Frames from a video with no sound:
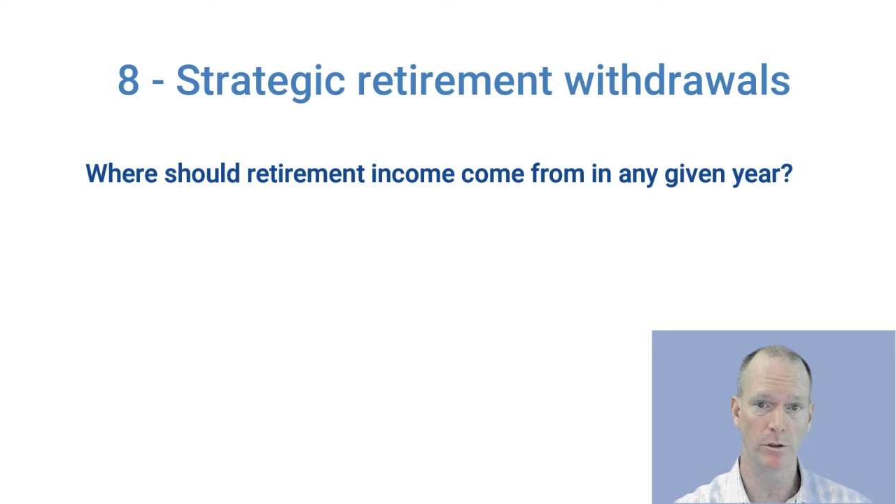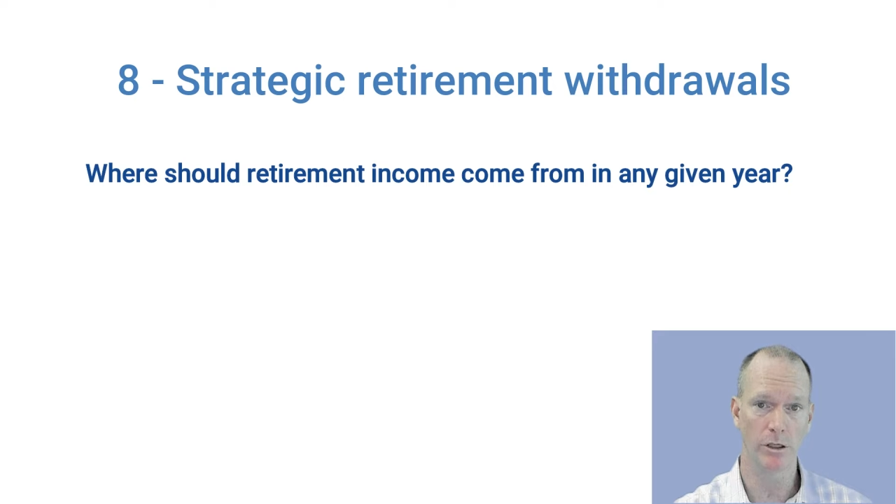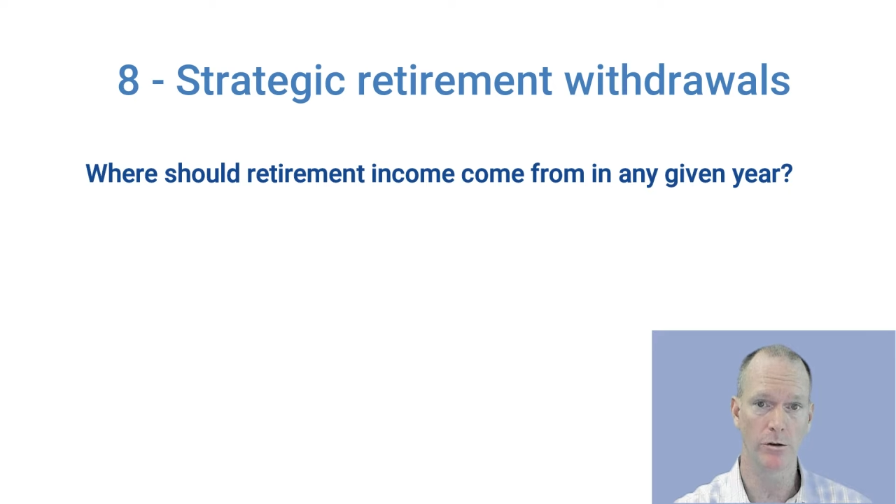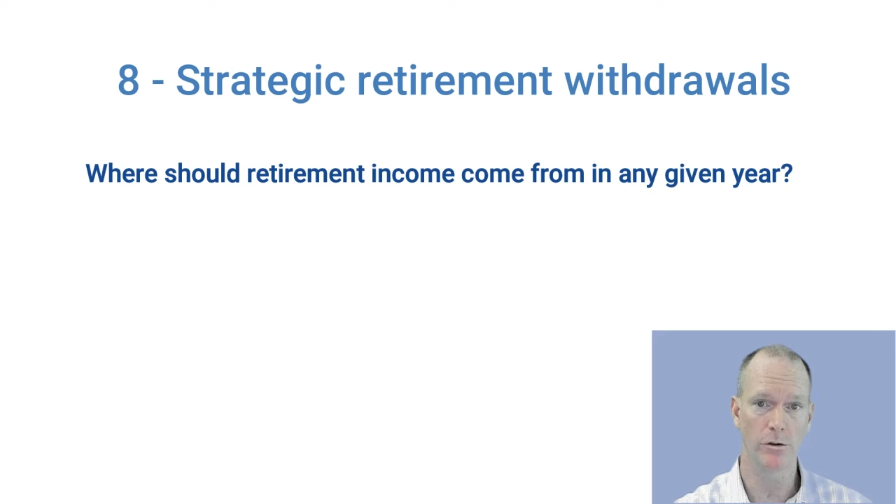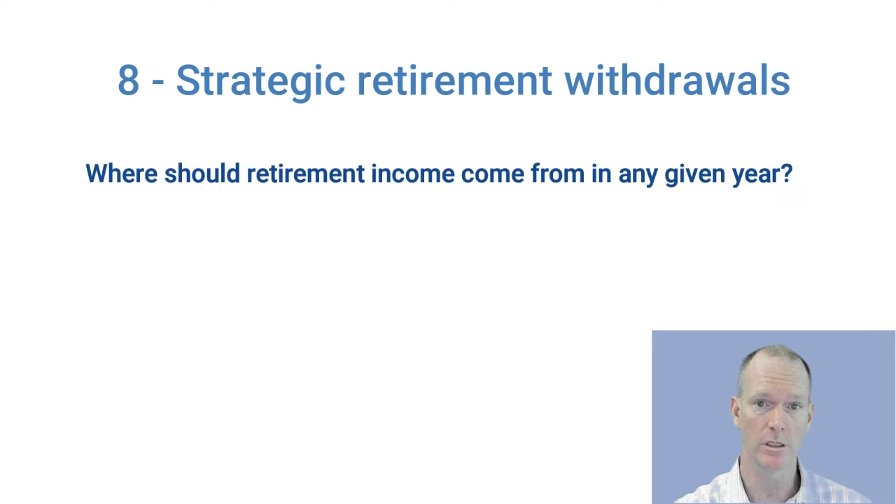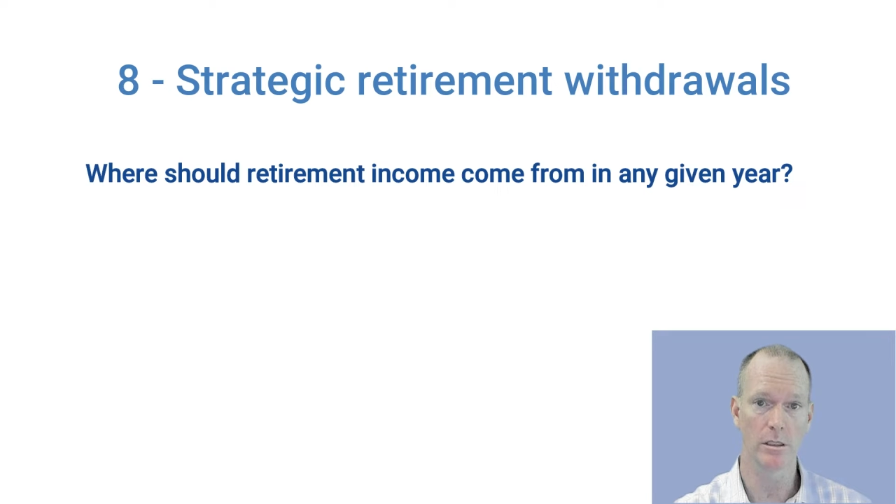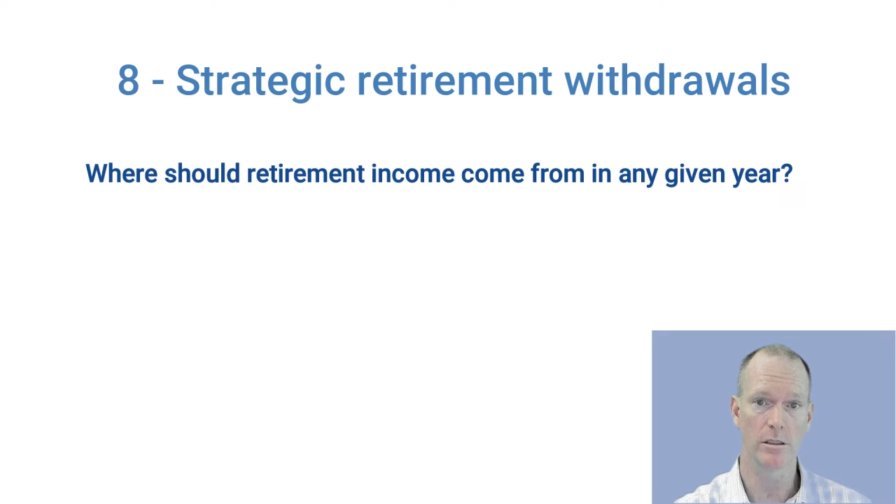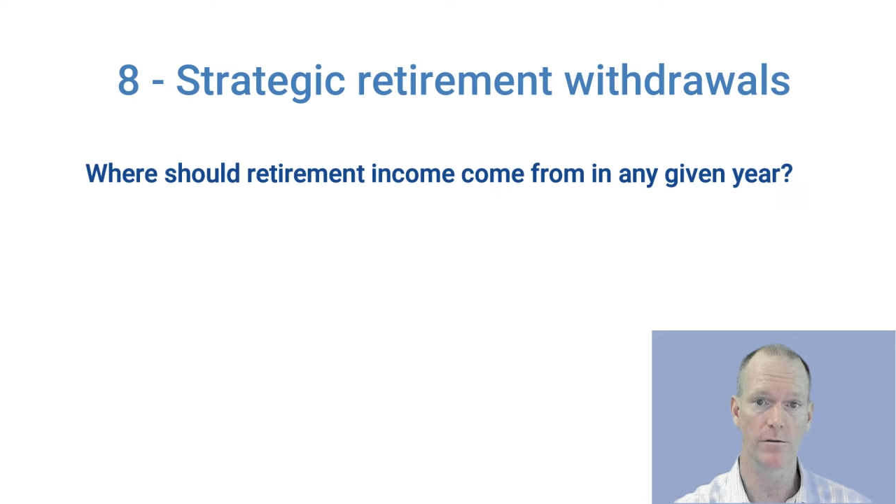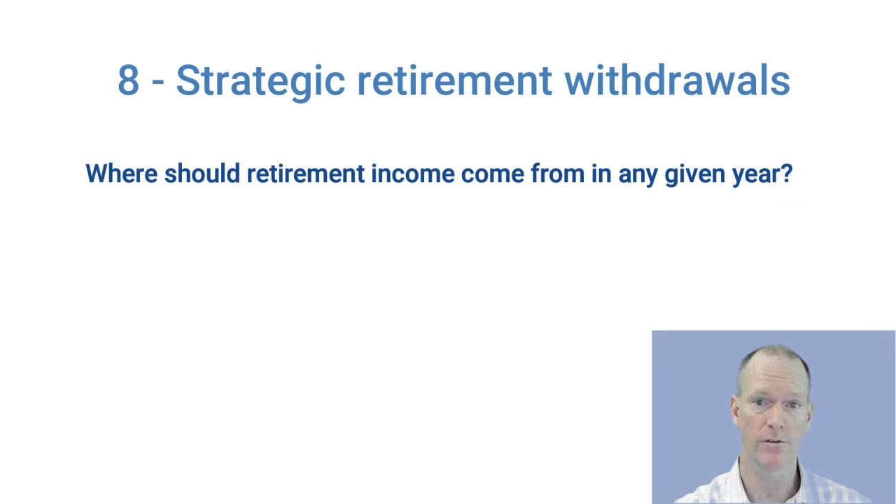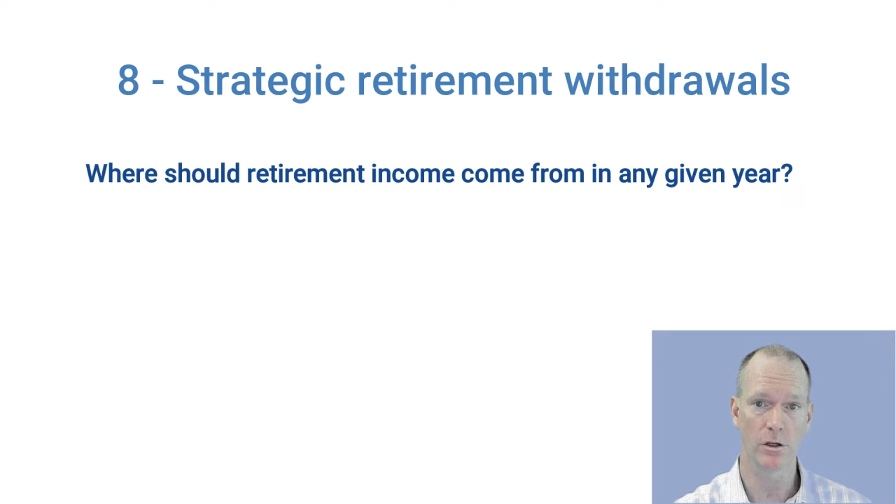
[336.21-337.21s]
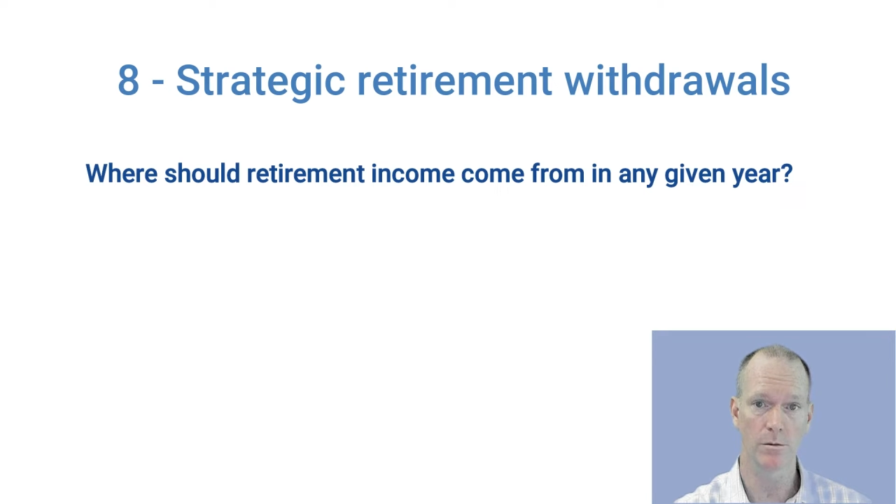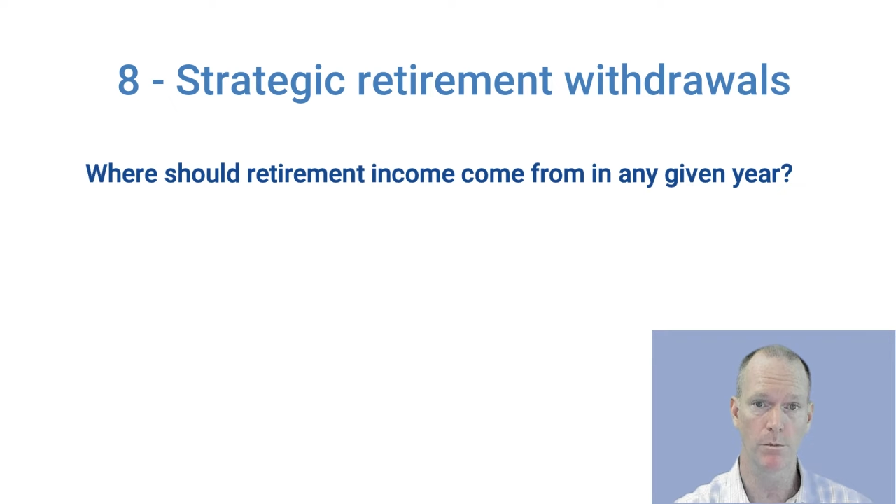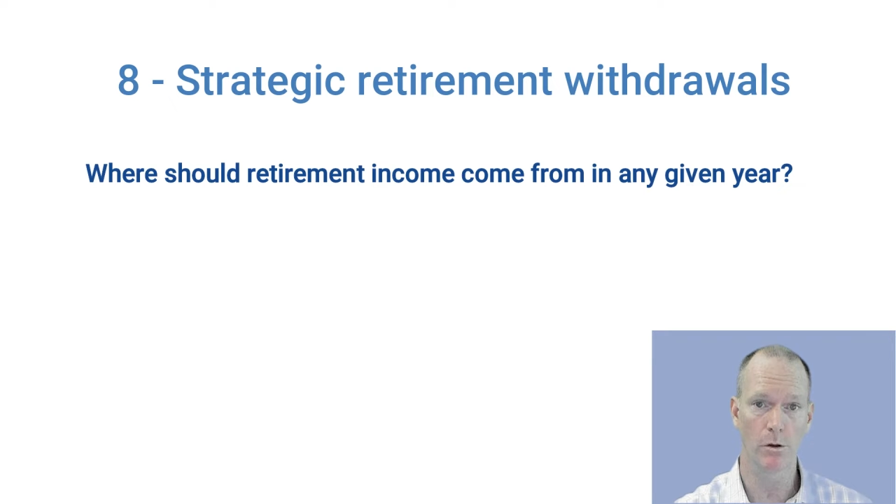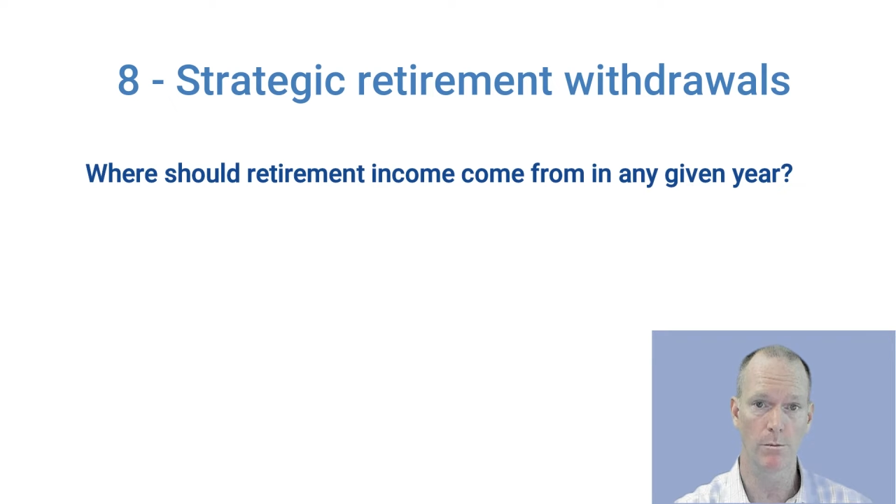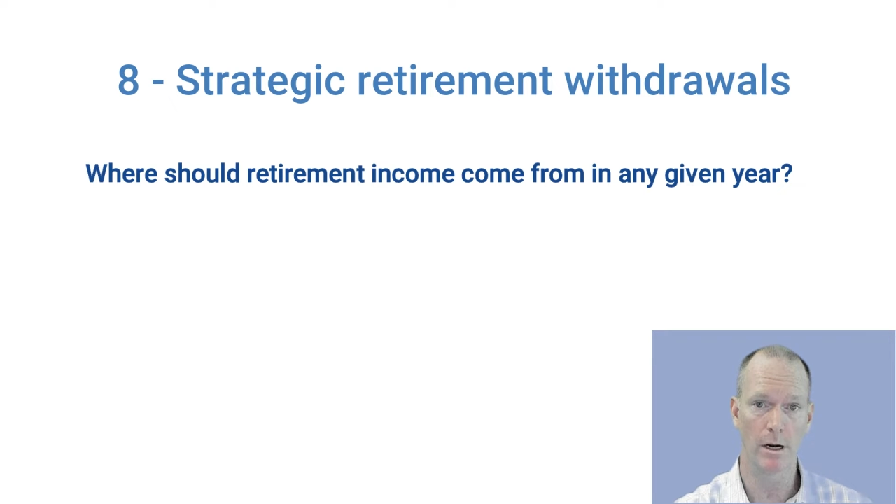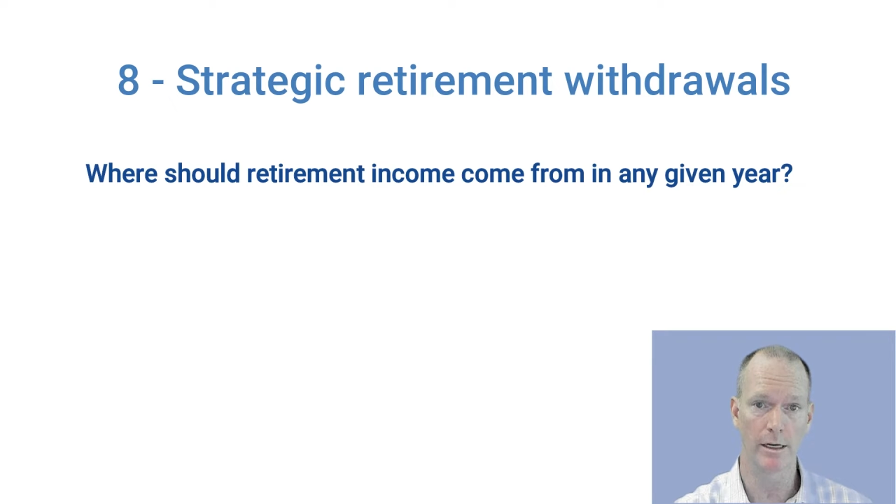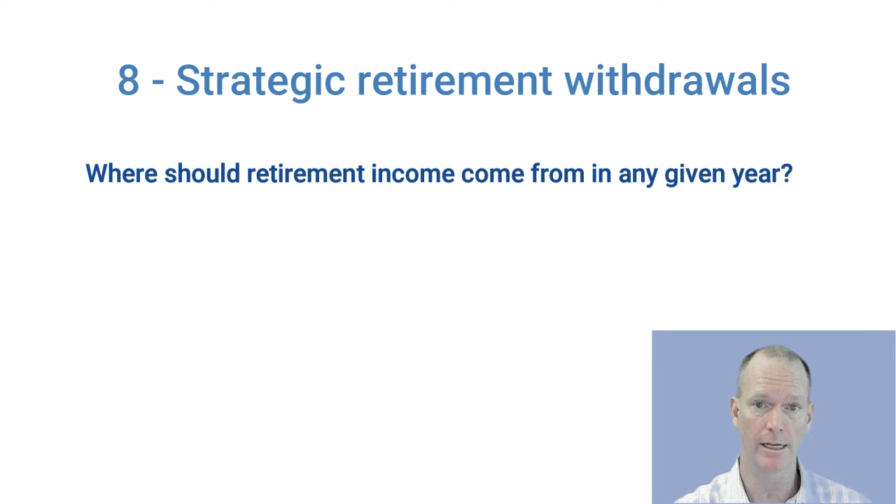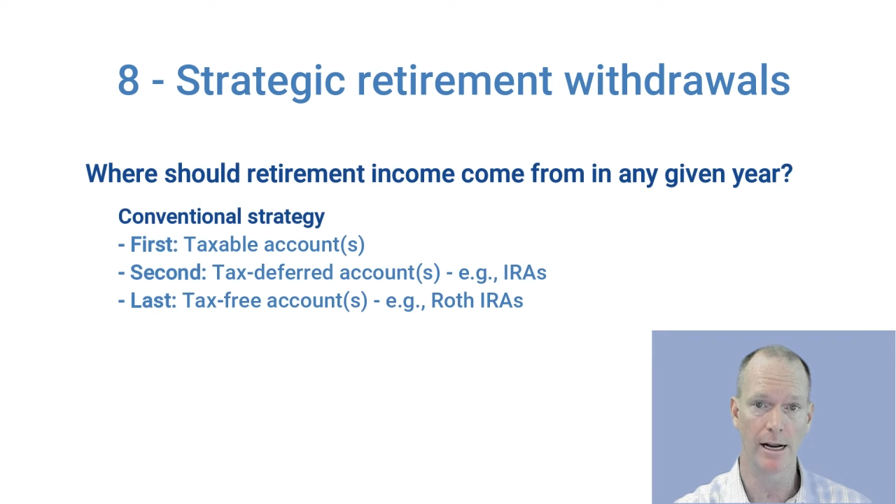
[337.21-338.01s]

use is to first pull money